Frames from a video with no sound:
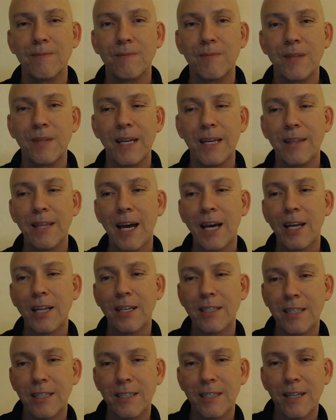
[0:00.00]
and
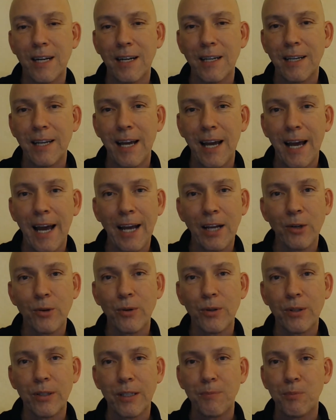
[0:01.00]
that does not
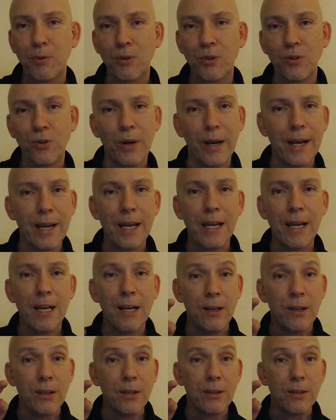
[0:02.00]
accurately portray
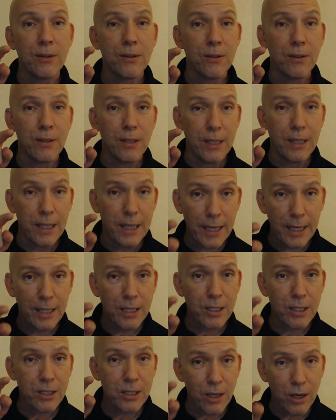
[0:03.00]

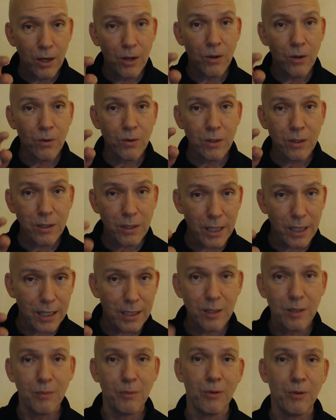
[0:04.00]
his own
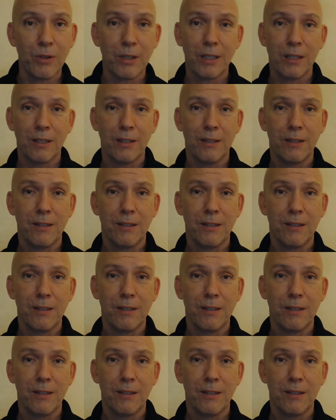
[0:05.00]
testimony.